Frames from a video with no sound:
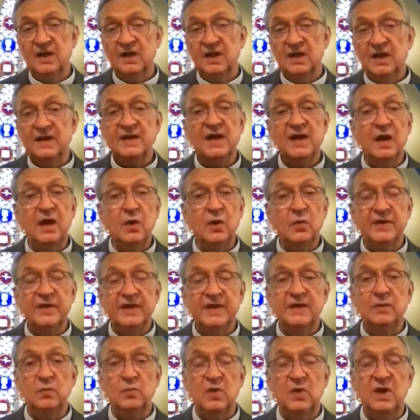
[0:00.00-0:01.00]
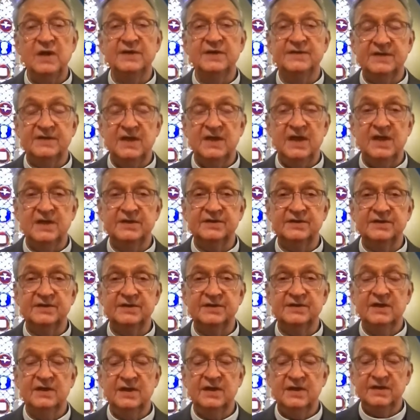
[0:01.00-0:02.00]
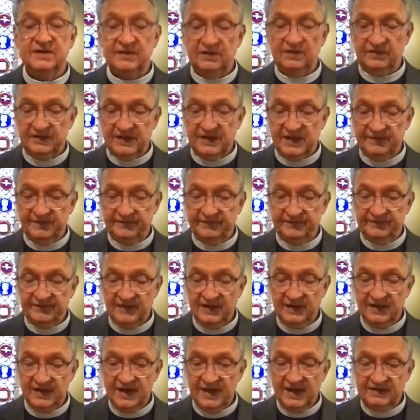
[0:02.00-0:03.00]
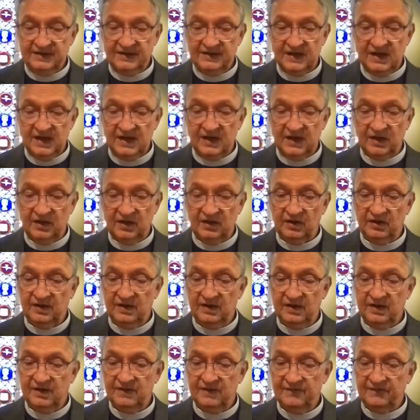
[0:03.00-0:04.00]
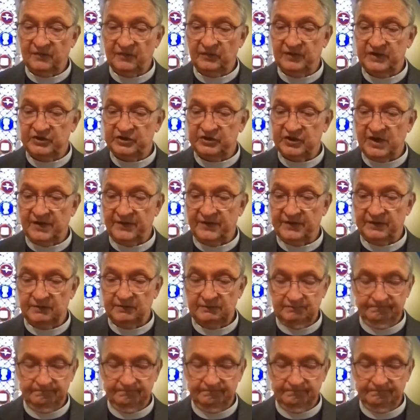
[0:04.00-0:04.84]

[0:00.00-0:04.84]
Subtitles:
and how He wants us to love and care for each other.